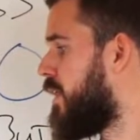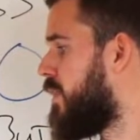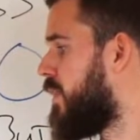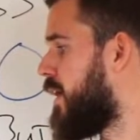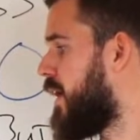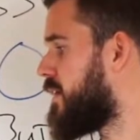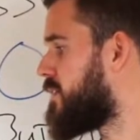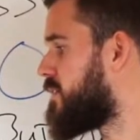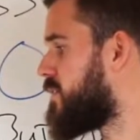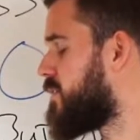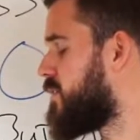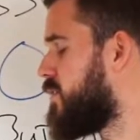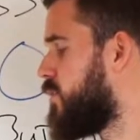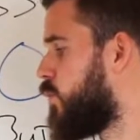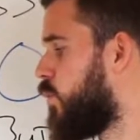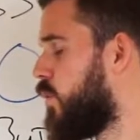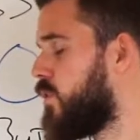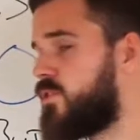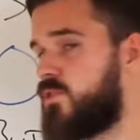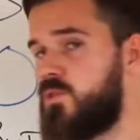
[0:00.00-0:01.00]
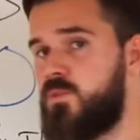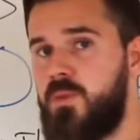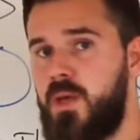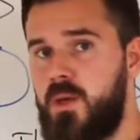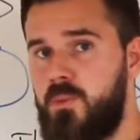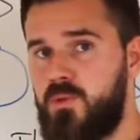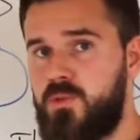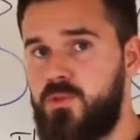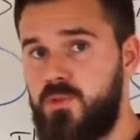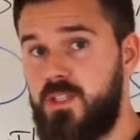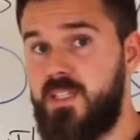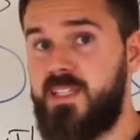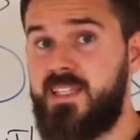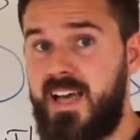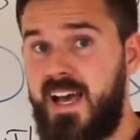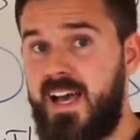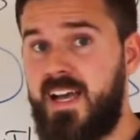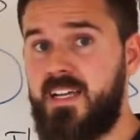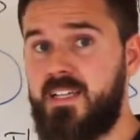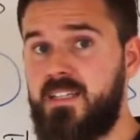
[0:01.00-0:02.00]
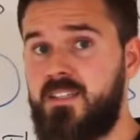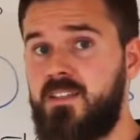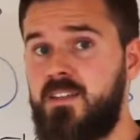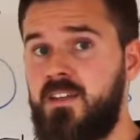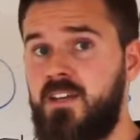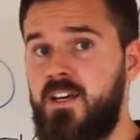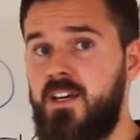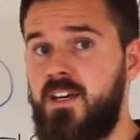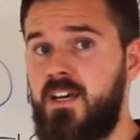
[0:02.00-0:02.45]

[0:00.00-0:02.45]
that you want to be able to detect,